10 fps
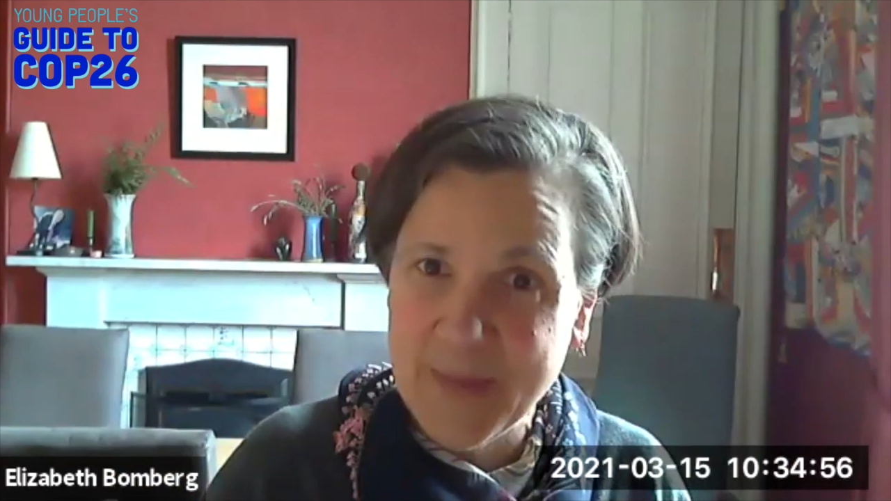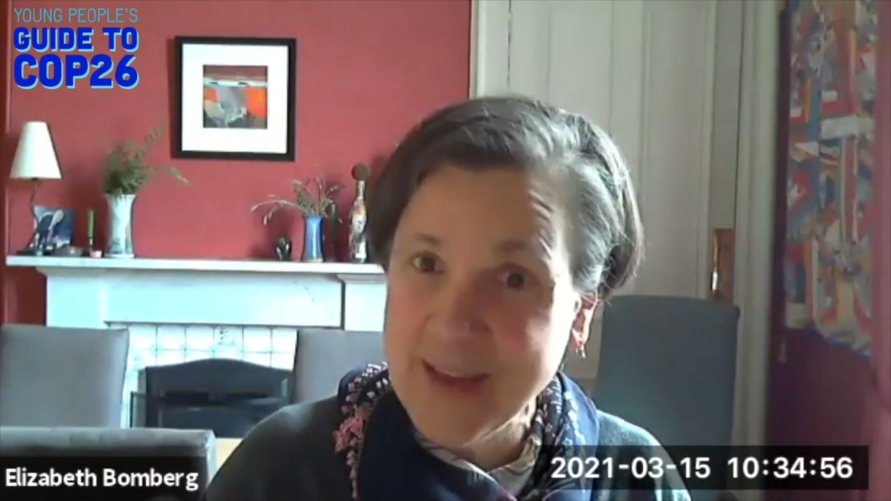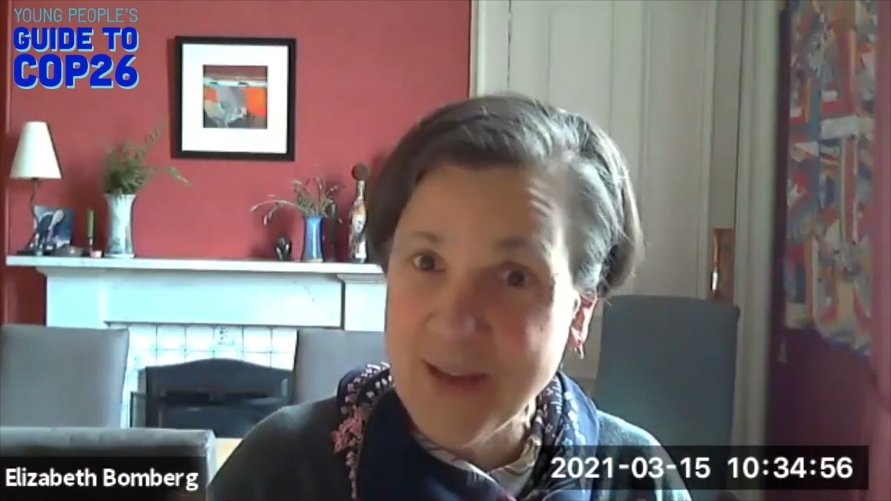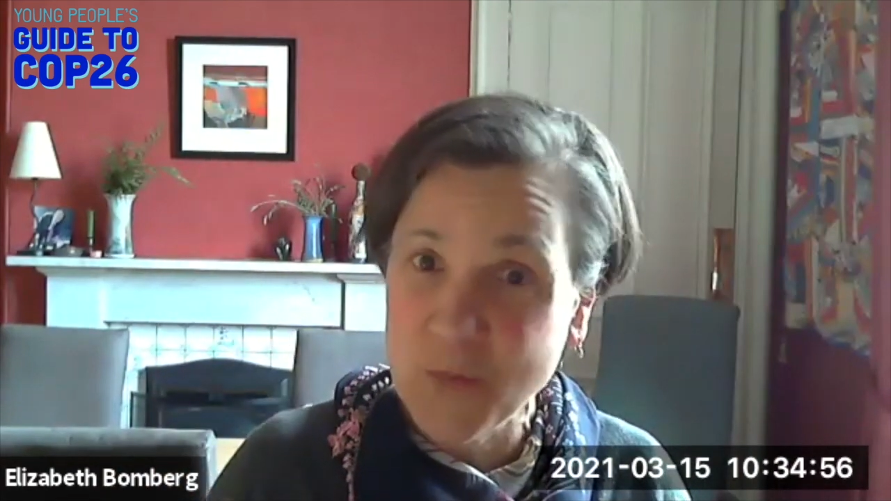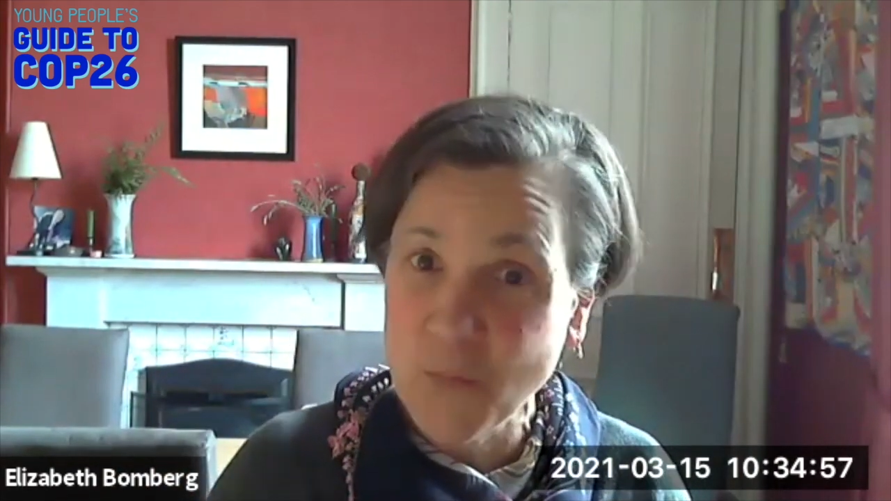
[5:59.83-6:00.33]

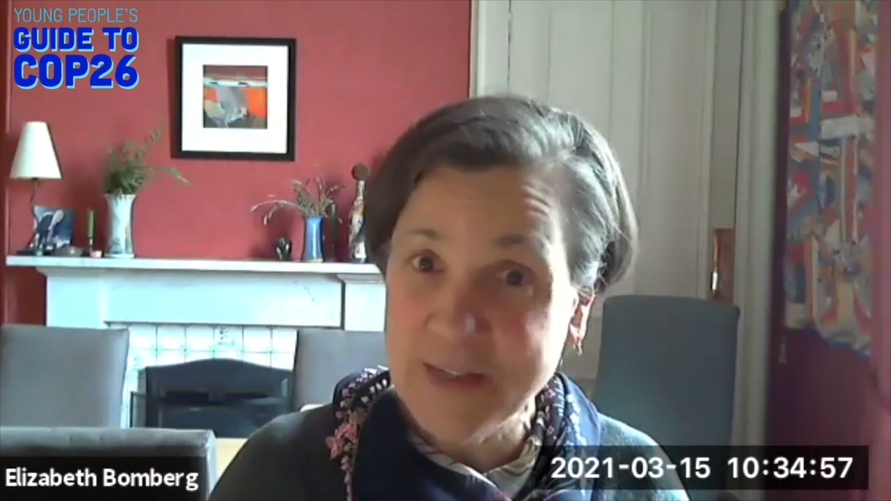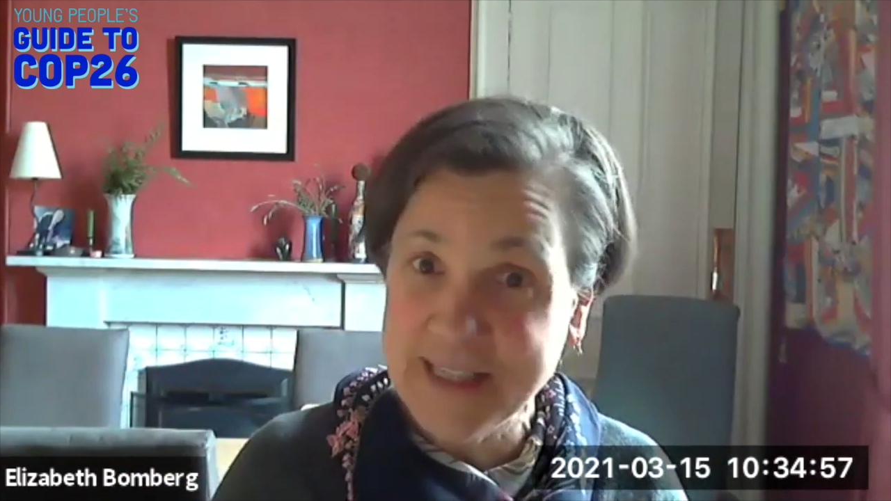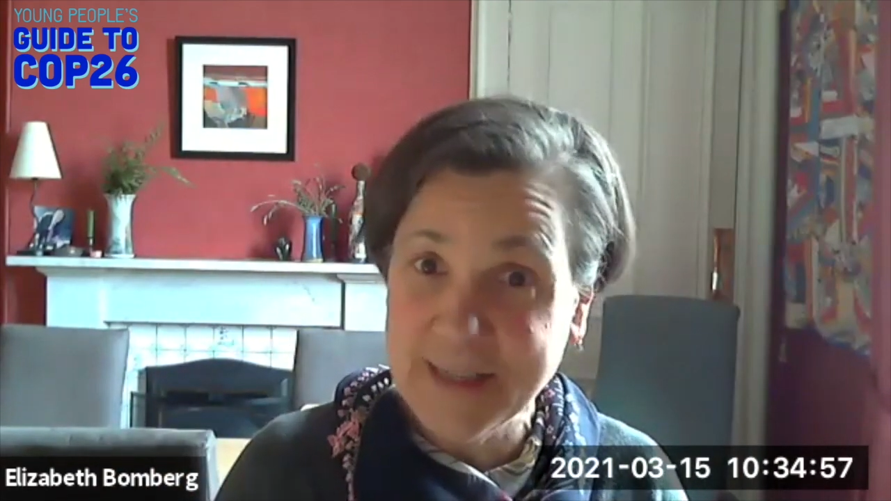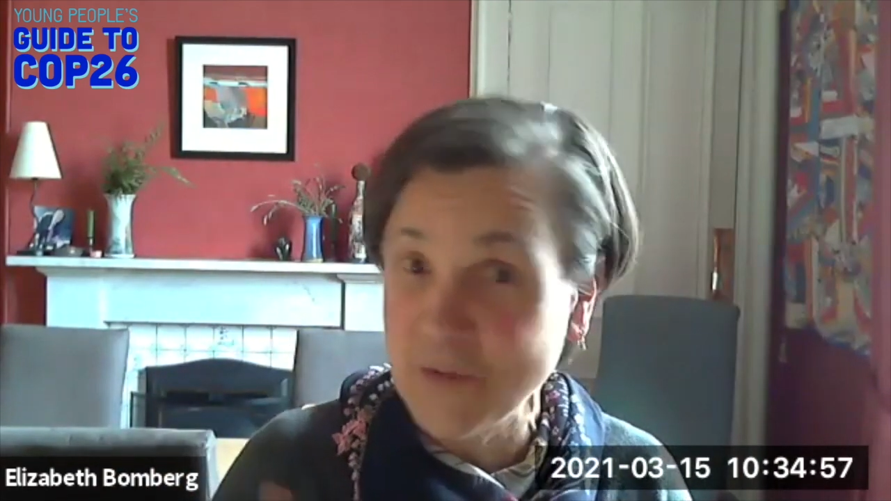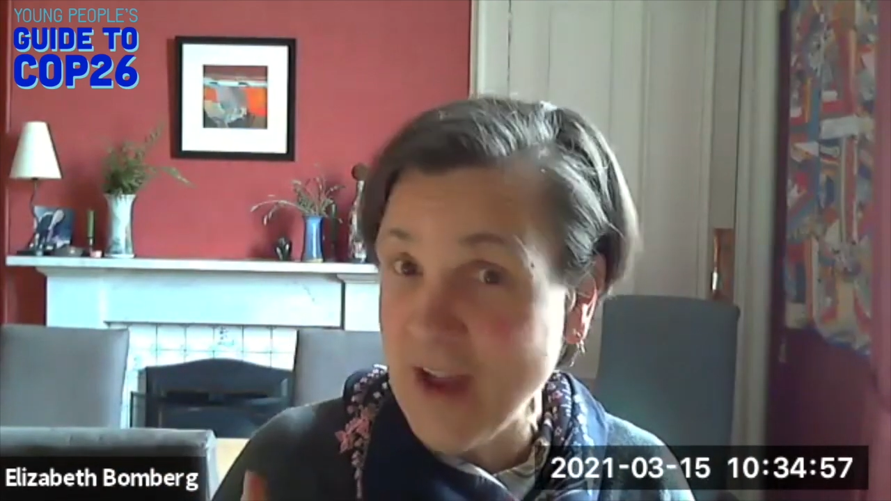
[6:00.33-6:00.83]
because what
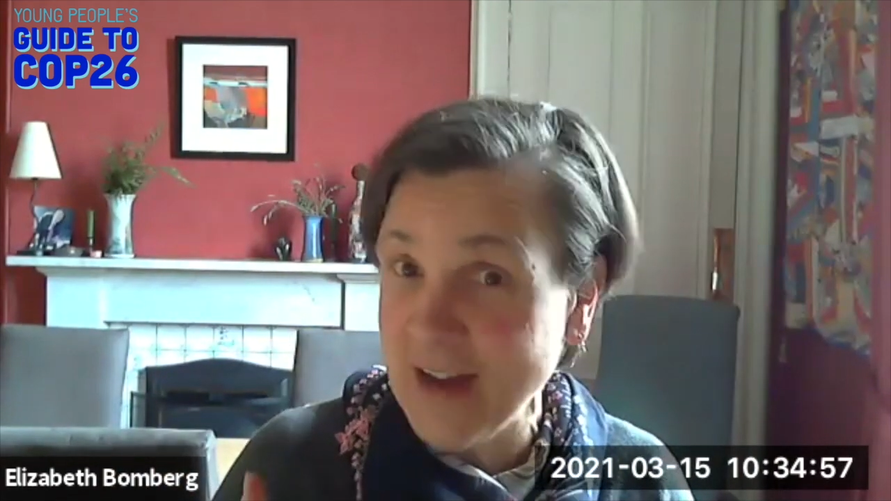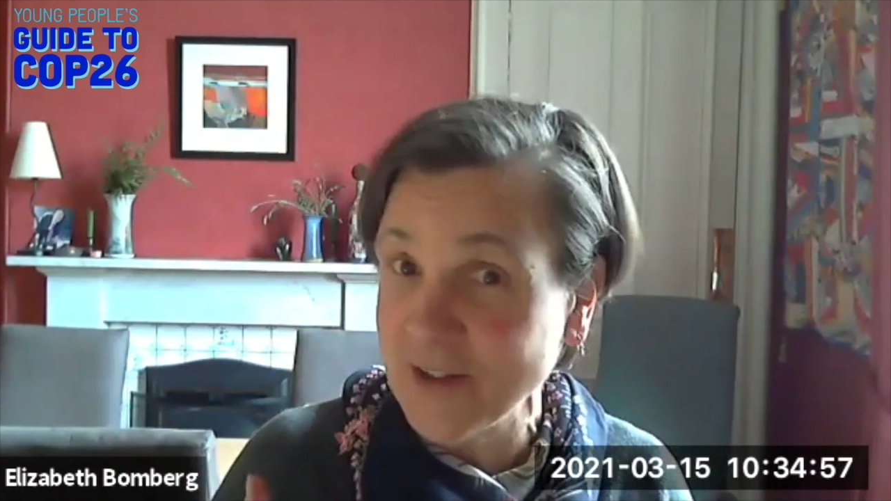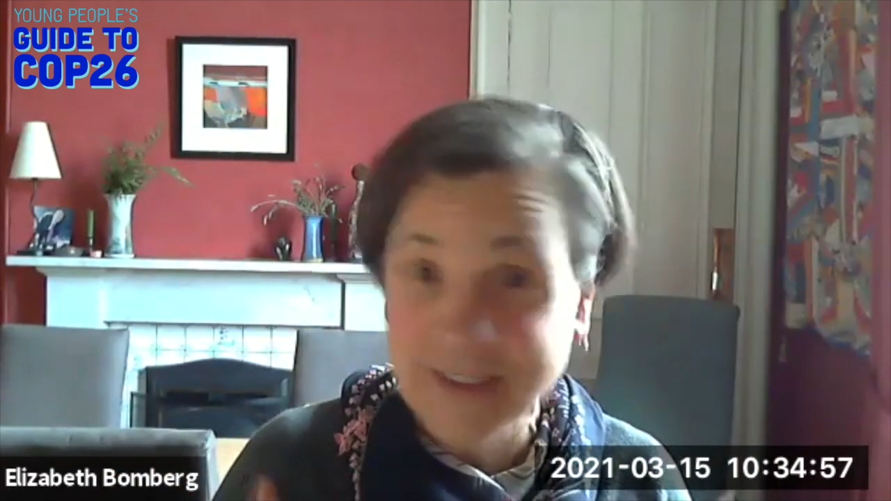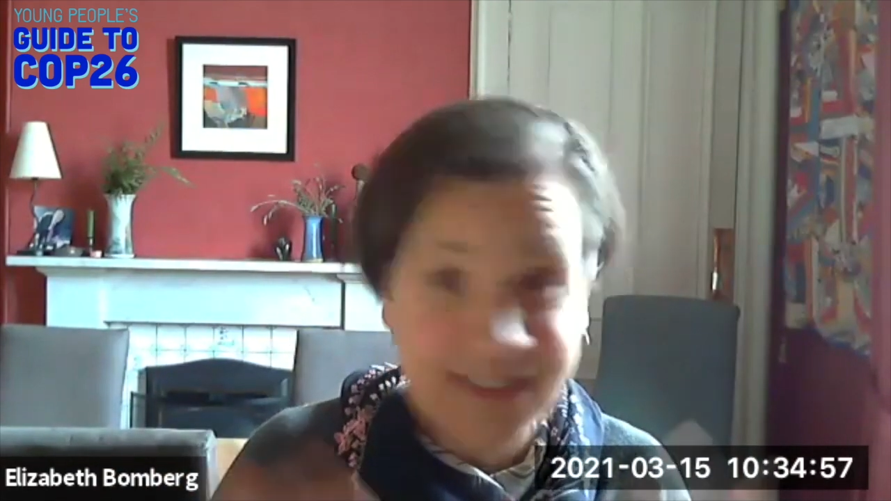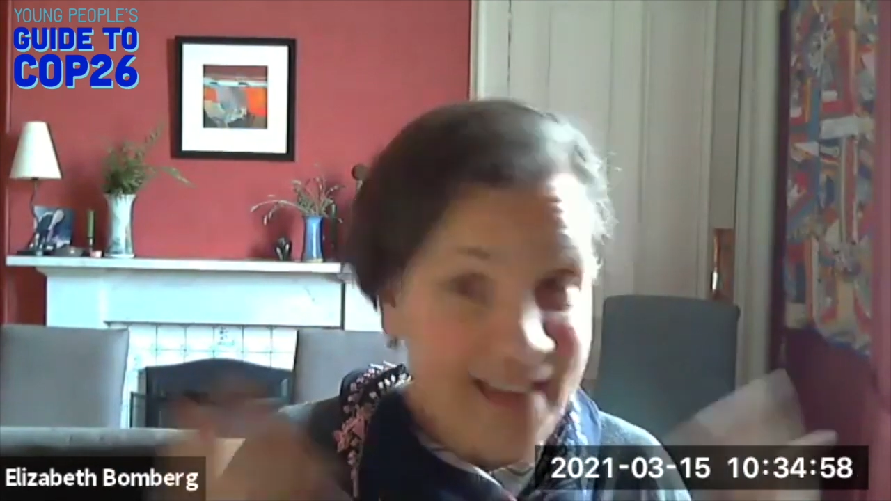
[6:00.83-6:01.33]
seems
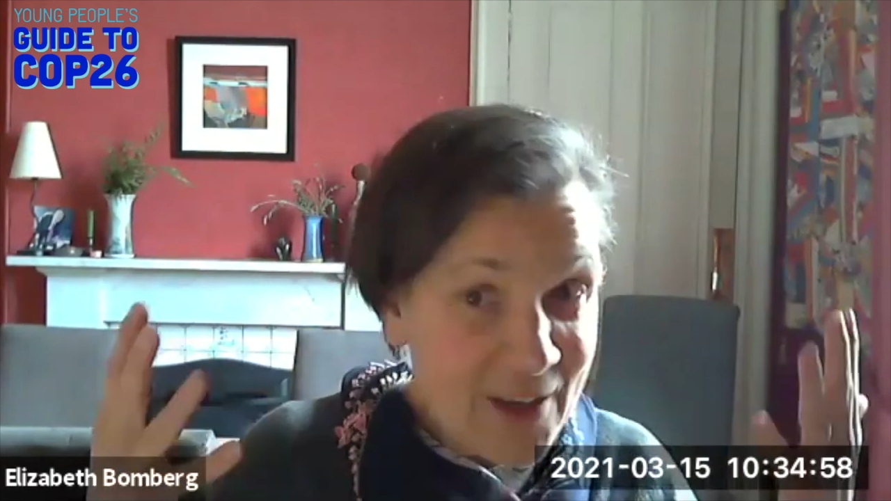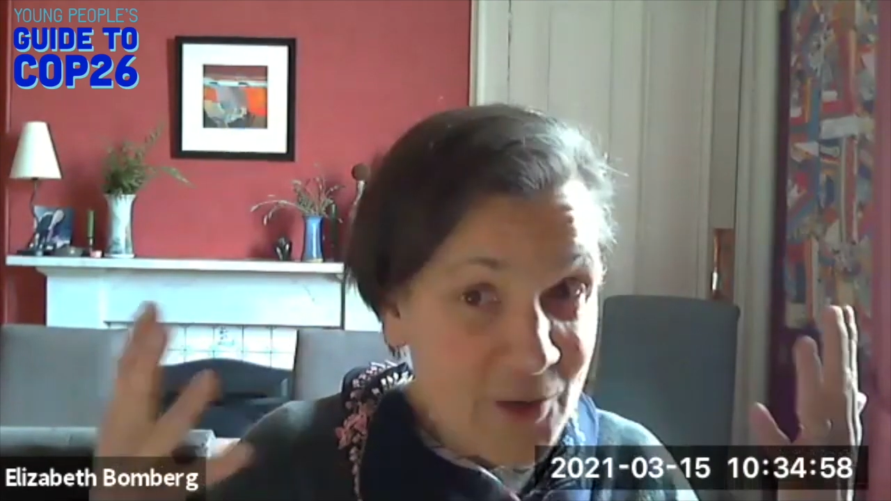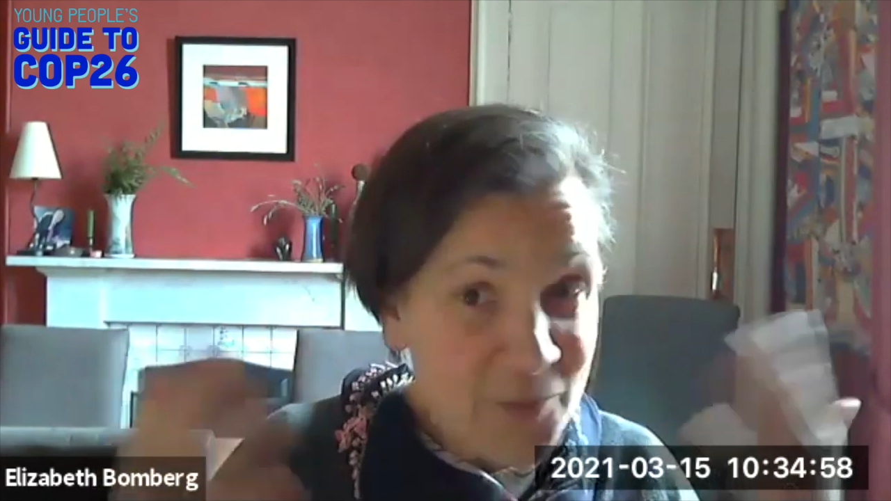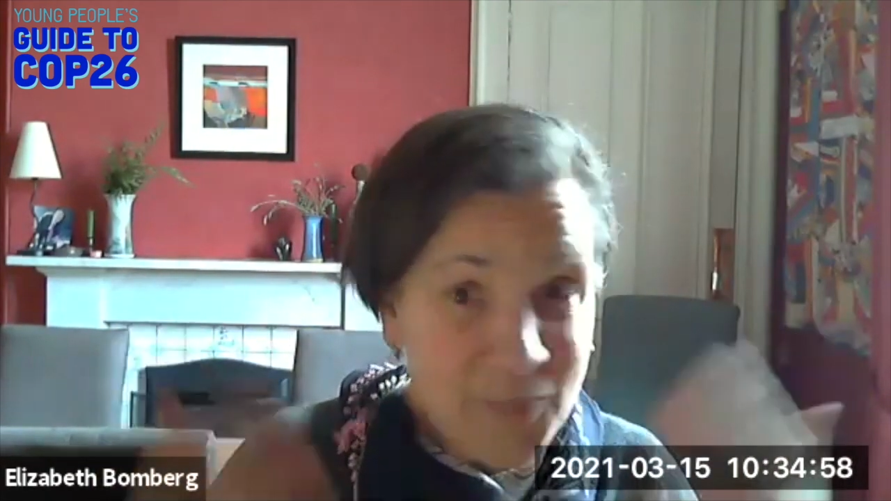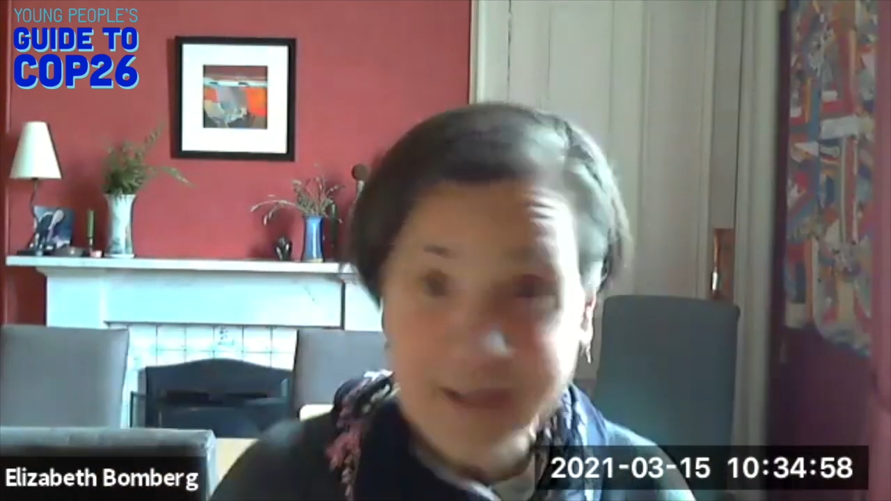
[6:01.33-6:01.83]
radical today
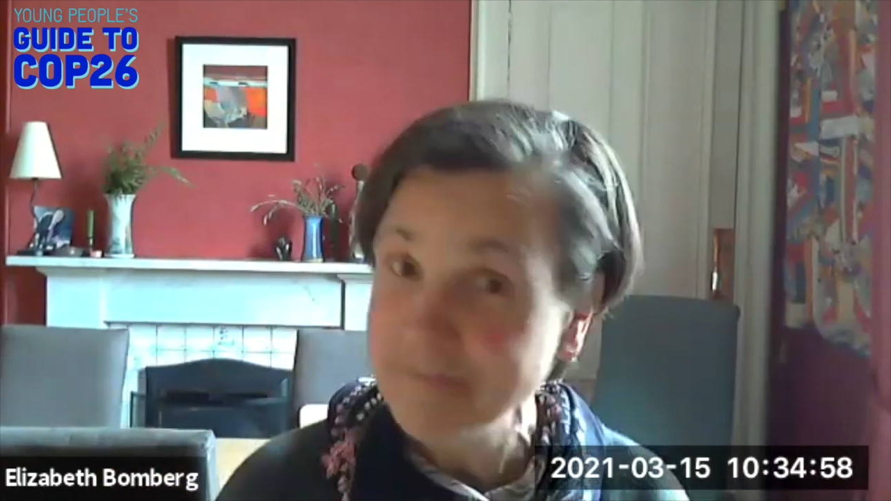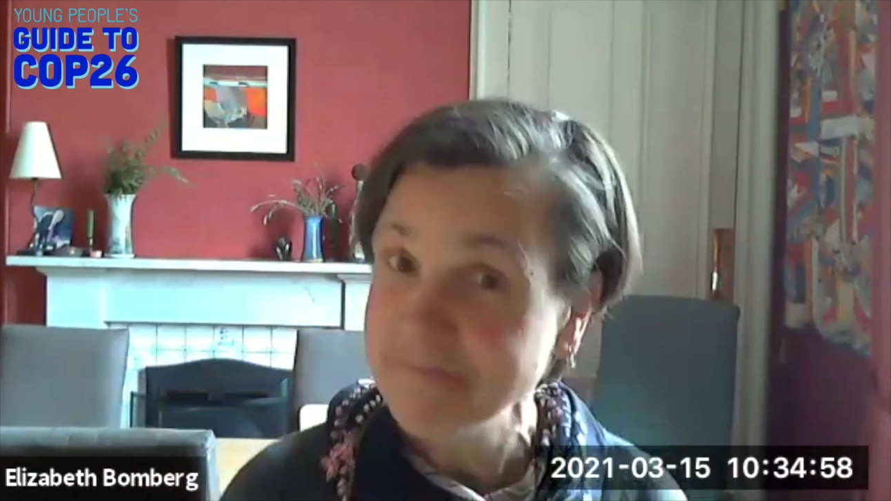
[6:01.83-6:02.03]
could be